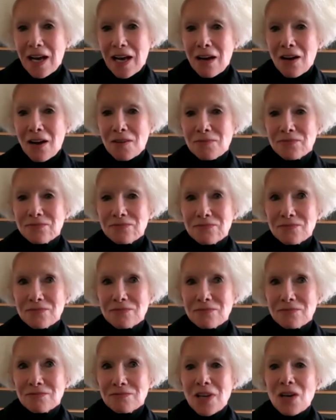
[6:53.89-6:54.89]
And
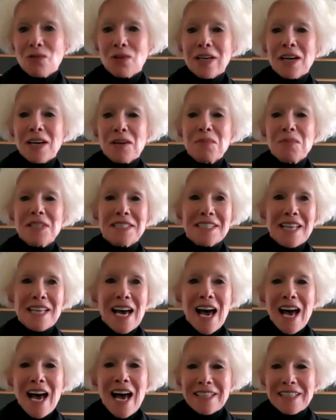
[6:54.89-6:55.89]
I must
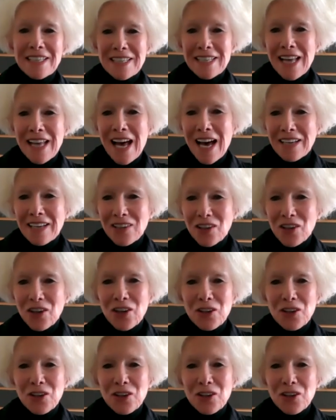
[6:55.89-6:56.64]
add that